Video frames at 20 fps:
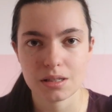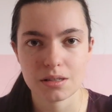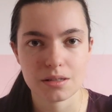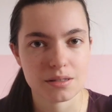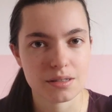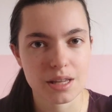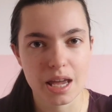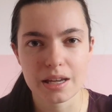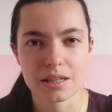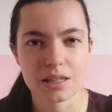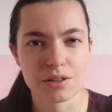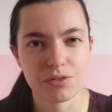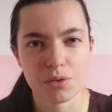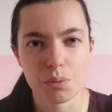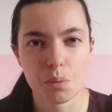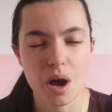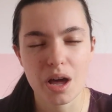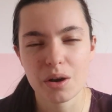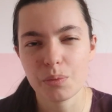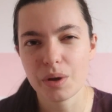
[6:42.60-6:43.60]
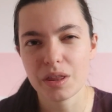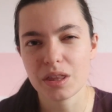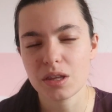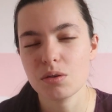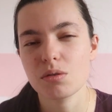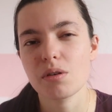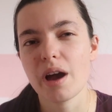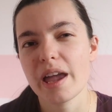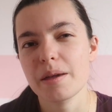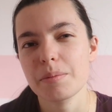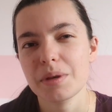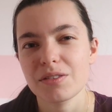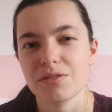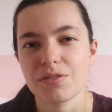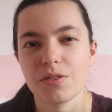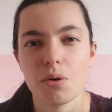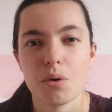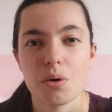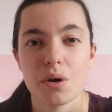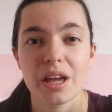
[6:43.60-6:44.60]
say a different one, whether you're aiming
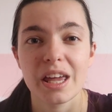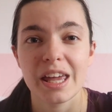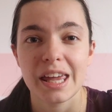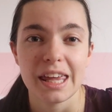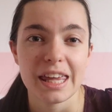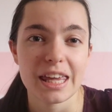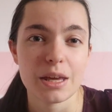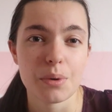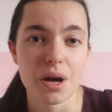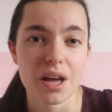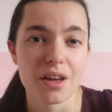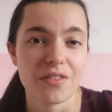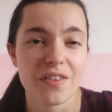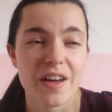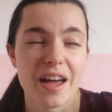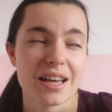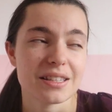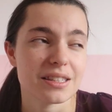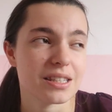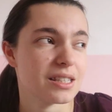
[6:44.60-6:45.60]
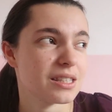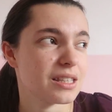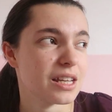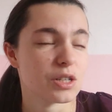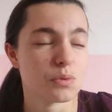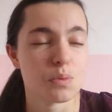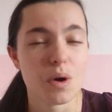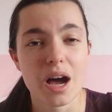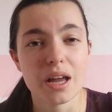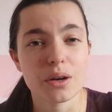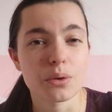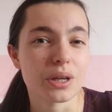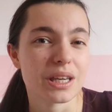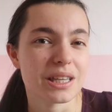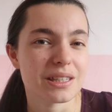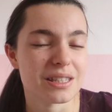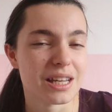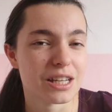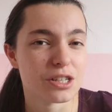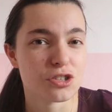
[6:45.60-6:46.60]
for EYFS, Key Stage 1 or
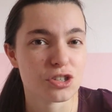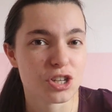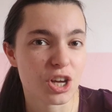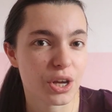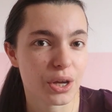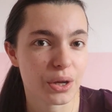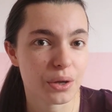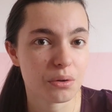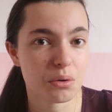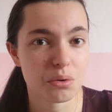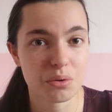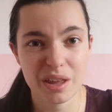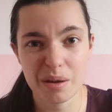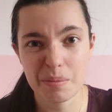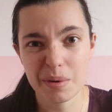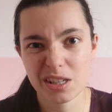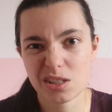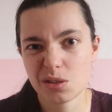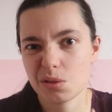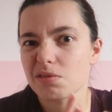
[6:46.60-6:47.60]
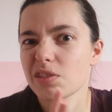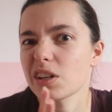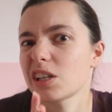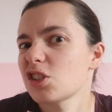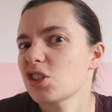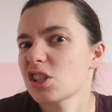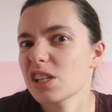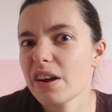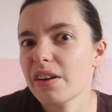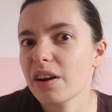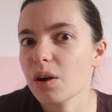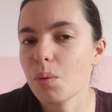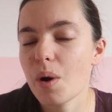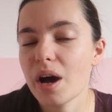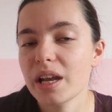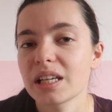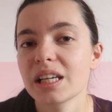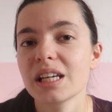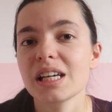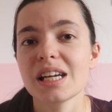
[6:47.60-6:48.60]
Key Stage 2, or they might do a very generic
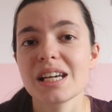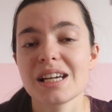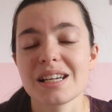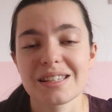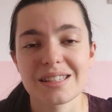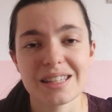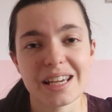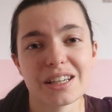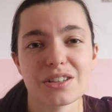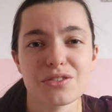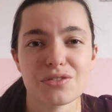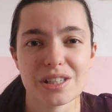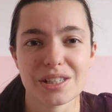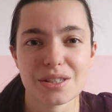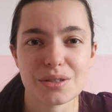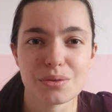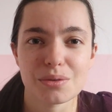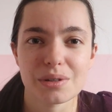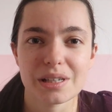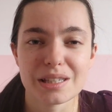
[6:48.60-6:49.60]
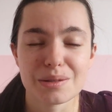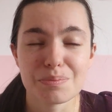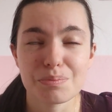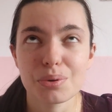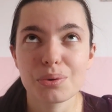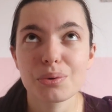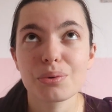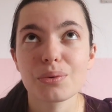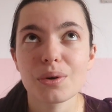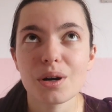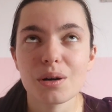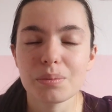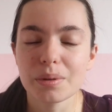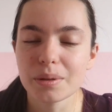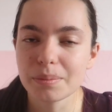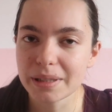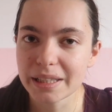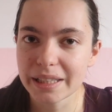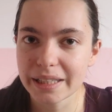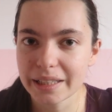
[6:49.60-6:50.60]
one. Secondary school, it's
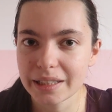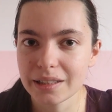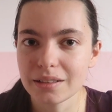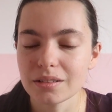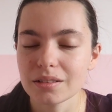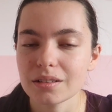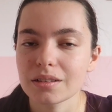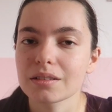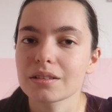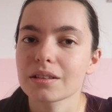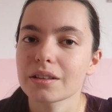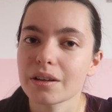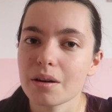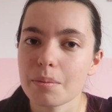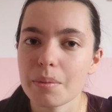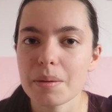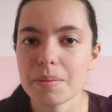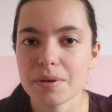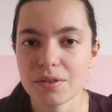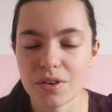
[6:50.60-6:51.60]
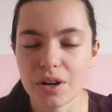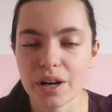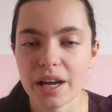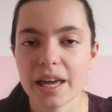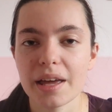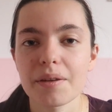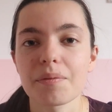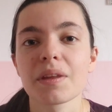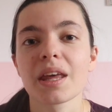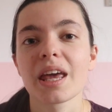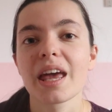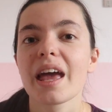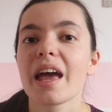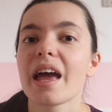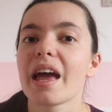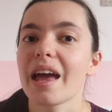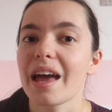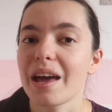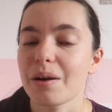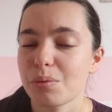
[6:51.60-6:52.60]
probably, although I might be wrong here,
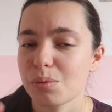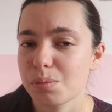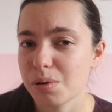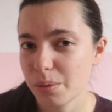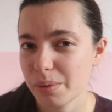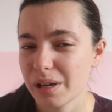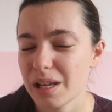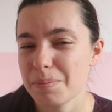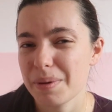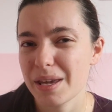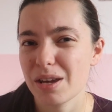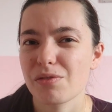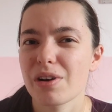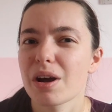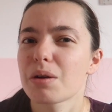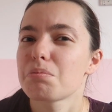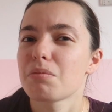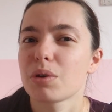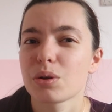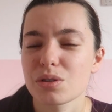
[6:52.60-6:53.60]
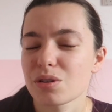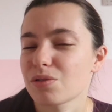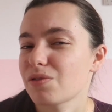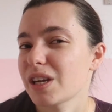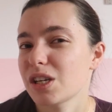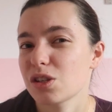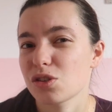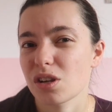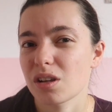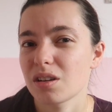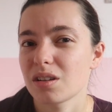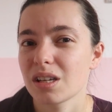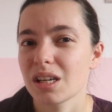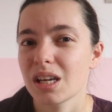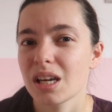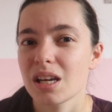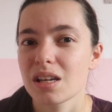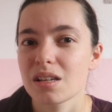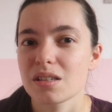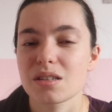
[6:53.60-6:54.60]
it will probably be around motivation.
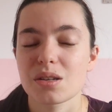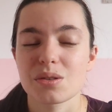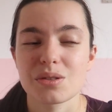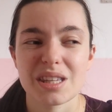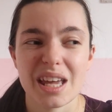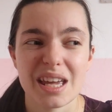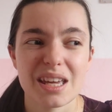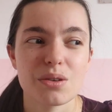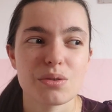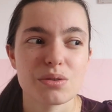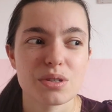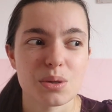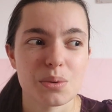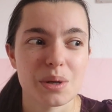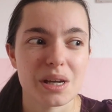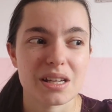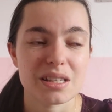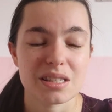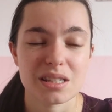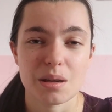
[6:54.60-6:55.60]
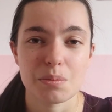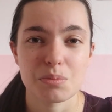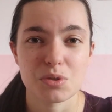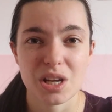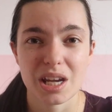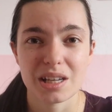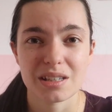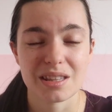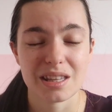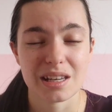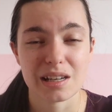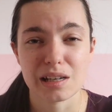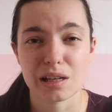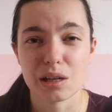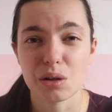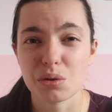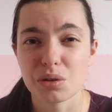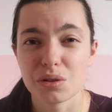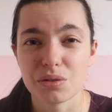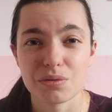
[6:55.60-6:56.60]
So say you're doing a subject that a
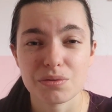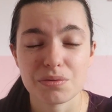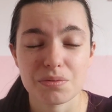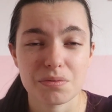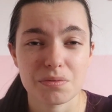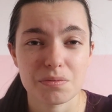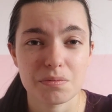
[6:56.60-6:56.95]
lot of